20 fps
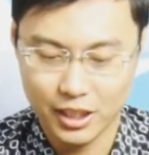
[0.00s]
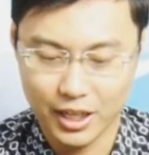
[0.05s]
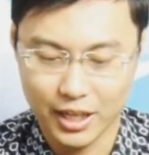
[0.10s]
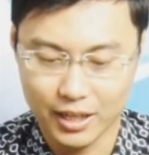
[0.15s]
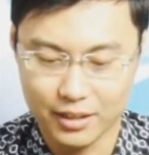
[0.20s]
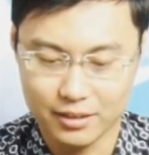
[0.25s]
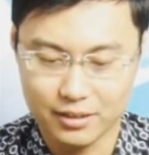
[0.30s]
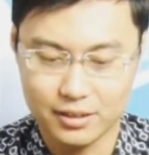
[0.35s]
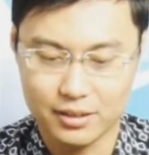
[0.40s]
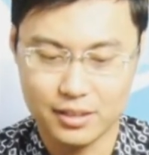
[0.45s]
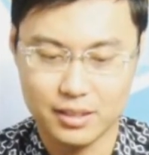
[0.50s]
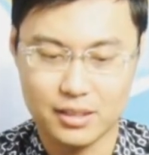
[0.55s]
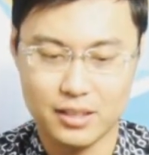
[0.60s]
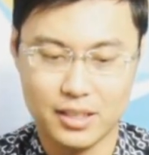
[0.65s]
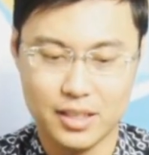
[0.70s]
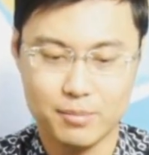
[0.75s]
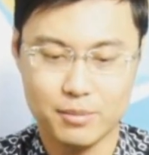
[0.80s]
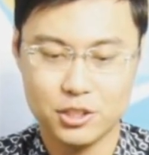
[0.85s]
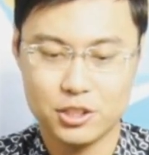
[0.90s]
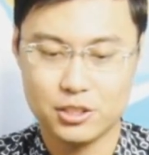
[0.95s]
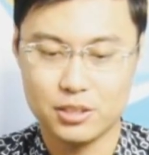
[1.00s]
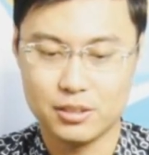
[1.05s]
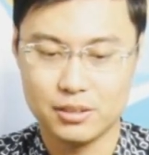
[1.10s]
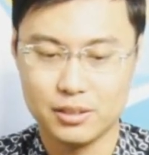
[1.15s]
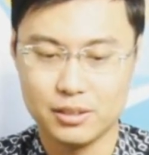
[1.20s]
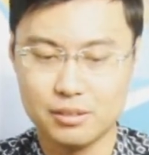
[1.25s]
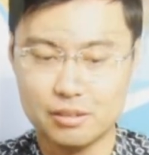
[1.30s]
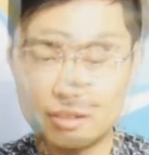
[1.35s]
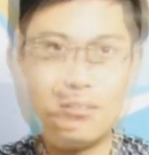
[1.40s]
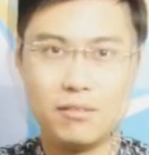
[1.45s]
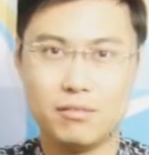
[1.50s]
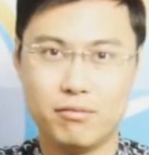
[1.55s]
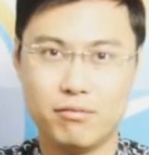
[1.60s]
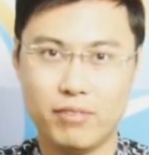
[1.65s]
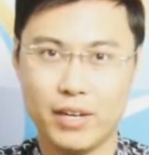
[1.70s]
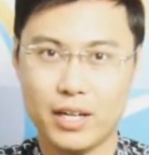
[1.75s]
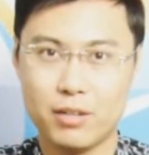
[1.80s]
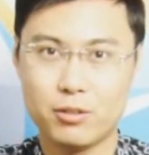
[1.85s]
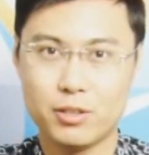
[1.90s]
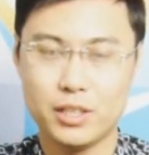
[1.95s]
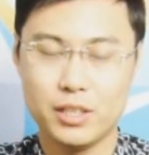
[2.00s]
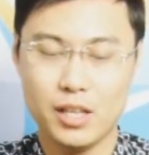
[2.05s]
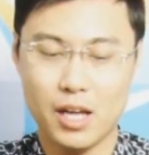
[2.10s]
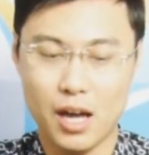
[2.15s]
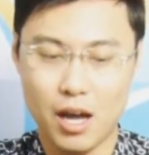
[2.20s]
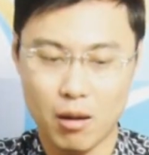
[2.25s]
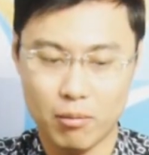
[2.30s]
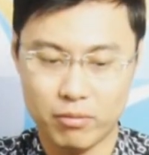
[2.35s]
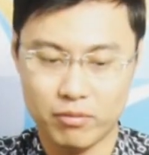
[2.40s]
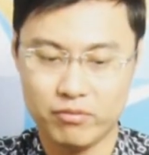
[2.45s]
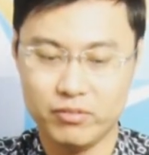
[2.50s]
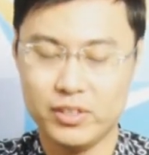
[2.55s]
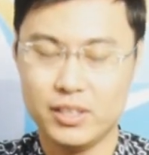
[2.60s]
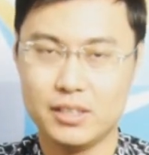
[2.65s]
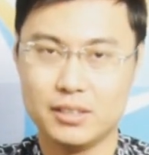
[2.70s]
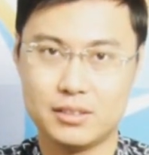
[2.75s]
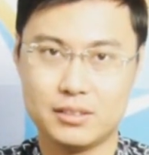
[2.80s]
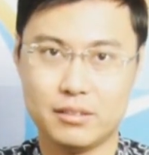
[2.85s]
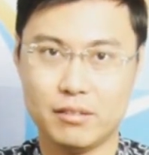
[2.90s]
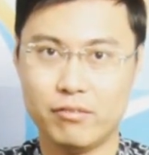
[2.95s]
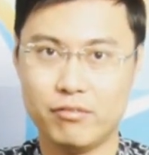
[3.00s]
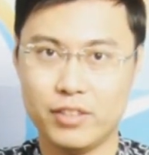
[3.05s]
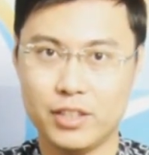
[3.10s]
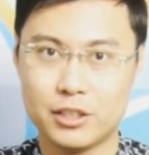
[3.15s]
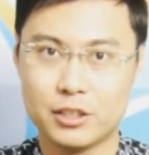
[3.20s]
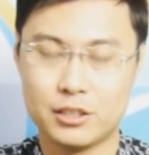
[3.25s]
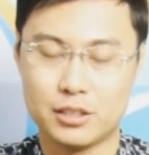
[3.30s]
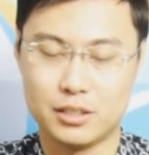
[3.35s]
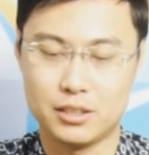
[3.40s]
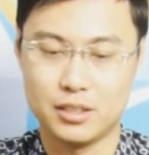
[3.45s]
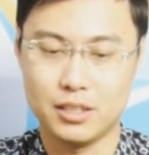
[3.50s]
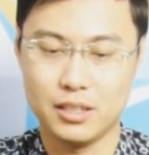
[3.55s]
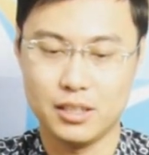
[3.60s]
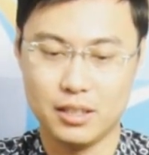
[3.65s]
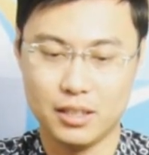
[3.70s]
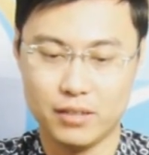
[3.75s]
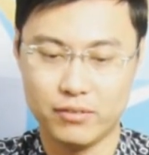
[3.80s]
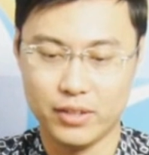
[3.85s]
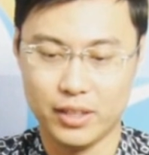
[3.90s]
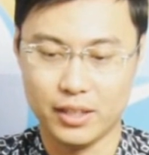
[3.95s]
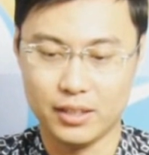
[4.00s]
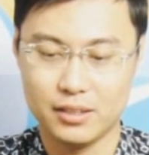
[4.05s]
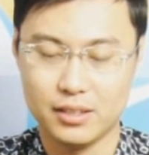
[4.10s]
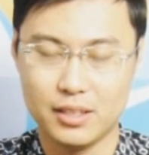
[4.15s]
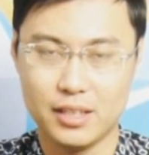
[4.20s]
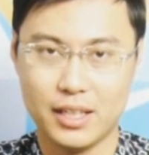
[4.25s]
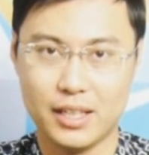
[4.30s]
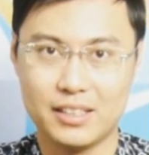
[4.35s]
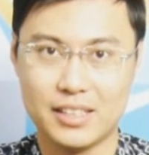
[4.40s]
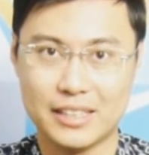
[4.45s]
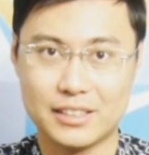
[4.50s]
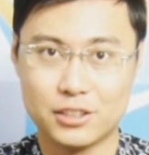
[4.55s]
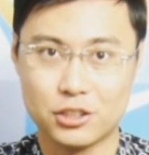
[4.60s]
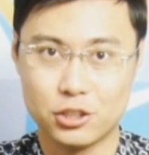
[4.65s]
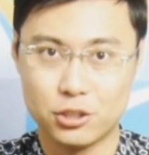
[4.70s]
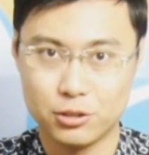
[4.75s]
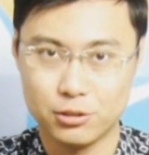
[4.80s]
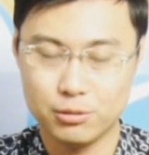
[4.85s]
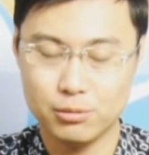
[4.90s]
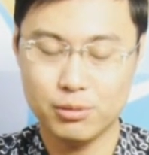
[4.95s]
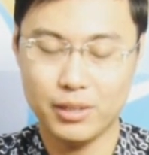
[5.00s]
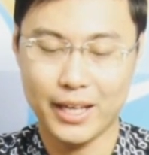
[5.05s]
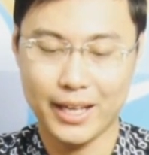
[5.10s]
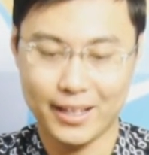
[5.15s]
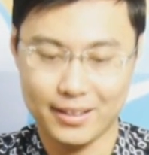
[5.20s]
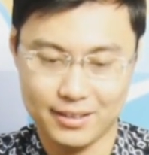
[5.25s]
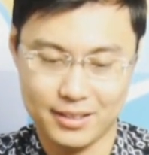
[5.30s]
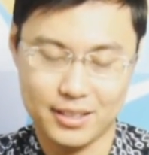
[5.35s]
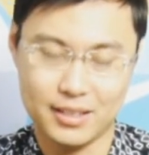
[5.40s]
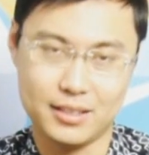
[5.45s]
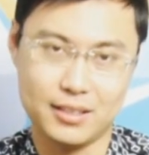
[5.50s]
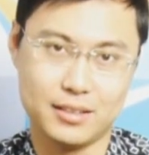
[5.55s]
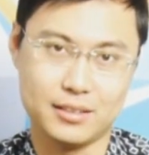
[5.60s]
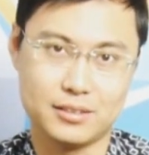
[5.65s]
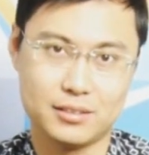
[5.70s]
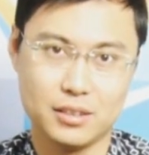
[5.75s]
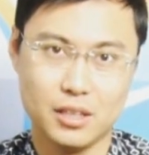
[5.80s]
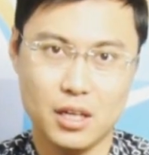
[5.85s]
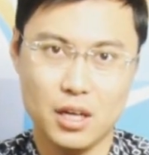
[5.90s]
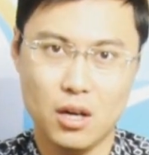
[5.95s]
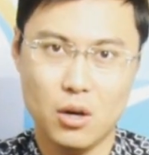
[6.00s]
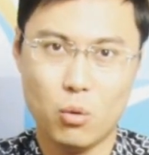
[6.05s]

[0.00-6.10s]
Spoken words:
and let me show you the very obvious feature of it. It has 2 antennas.